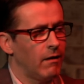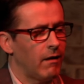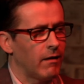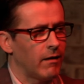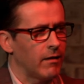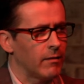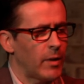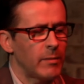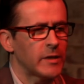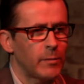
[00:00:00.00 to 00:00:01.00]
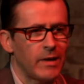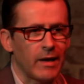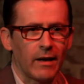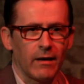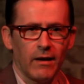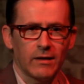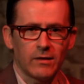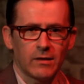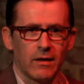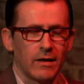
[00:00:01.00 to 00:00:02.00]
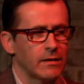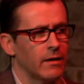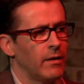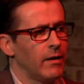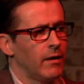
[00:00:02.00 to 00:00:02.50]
public speaking exercise,